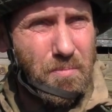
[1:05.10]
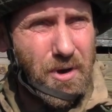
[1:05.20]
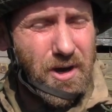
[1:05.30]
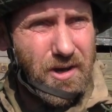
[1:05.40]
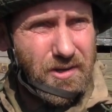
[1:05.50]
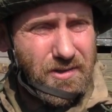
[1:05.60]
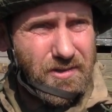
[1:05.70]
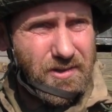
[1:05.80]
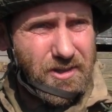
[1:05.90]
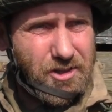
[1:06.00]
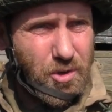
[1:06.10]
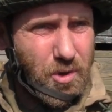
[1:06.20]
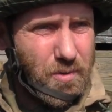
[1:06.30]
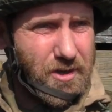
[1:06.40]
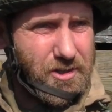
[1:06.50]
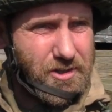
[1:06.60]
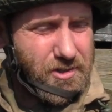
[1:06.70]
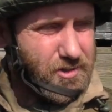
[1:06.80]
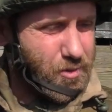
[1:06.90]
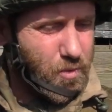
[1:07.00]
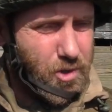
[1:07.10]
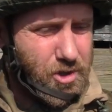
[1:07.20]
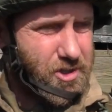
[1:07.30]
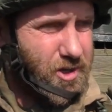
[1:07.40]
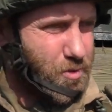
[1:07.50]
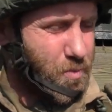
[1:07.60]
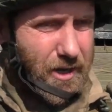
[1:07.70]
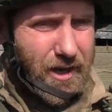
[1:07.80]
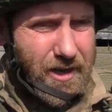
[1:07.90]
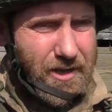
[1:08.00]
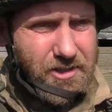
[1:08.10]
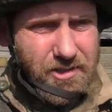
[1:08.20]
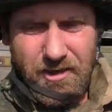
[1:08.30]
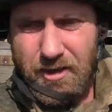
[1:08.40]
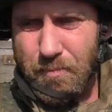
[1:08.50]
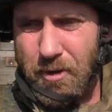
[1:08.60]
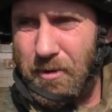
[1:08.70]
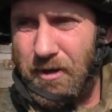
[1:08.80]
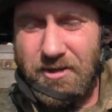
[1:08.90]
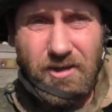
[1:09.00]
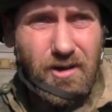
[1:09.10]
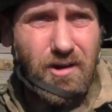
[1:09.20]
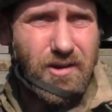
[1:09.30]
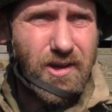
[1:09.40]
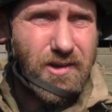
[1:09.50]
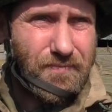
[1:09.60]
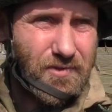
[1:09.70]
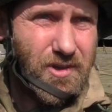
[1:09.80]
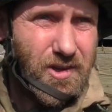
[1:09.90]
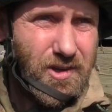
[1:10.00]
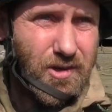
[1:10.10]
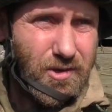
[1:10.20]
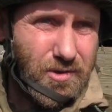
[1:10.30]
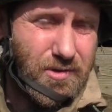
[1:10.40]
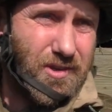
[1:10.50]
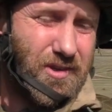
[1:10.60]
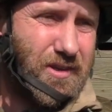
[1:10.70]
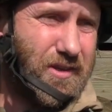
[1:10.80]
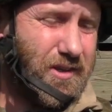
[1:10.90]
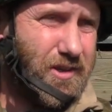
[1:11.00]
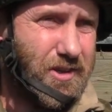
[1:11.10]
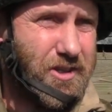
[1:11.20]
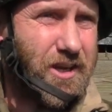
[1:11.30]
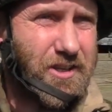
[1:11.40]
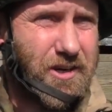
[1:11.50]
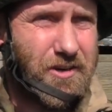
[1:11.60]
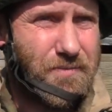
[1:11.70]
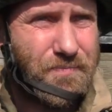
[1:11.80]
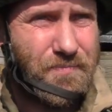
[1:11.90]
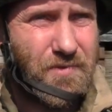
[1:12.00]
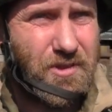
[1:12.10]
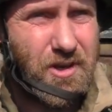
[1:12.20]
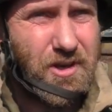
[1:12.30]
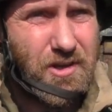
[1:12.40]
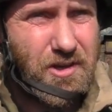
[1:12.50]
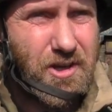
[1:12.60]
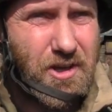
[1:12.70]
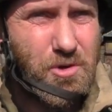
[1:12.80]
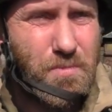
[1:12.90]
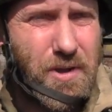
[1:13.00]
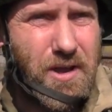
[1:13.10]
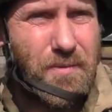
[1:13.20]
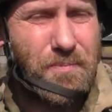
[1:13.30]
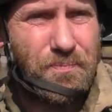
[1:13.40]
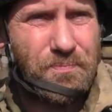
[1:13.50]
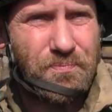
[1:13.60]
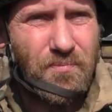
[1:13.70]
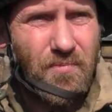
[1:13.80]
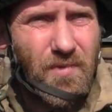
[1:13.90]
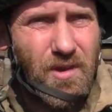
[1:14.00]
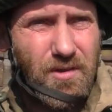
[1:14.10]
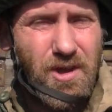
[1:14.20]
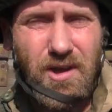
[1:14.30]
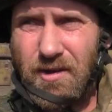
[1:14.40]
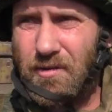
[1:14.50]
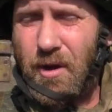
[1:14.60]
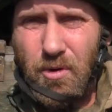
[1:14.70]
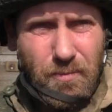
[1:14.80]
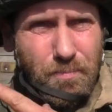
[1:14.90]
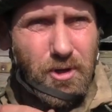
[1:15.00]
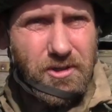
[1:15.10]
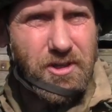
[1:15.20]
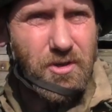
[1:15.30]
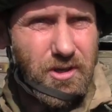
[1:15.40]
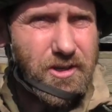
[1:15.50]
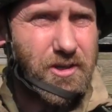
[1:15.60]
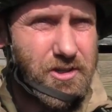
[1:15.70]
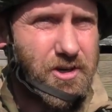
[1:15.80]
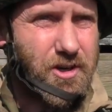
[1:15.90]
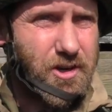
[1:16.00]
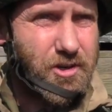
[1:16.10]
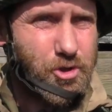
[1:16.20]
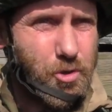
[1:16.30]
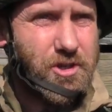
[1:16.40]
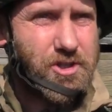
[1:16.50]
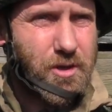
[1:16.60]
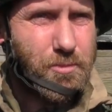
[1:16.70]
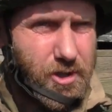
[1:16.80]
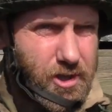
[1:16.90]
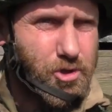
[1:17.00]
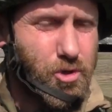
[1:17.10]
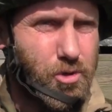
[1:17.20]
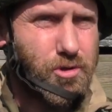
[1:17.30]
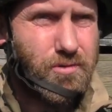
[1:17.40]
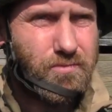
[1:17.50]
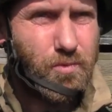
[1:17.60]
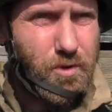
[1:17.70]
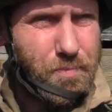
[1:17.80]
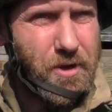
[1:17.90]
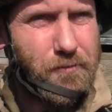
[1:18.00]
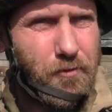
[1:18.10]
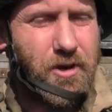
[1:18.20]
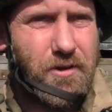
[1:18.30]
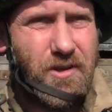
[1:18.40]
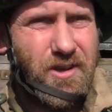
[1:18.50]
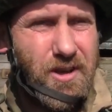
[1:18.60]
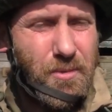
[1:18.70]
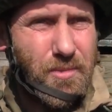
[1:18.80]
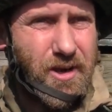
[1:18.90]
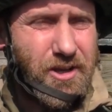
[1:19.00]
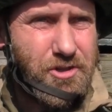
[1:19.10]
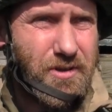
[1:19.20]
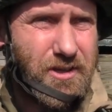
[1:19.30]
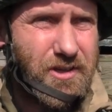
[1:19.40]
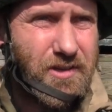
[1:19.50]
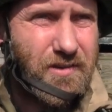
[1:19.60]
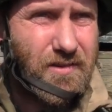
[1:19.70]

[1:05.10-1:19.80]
but it's always, the war starts with lies and the public is, oh yeah, look, a dictator, not a good man. Yeah, our political leaders are doing something, that's good, we pay for it. But actually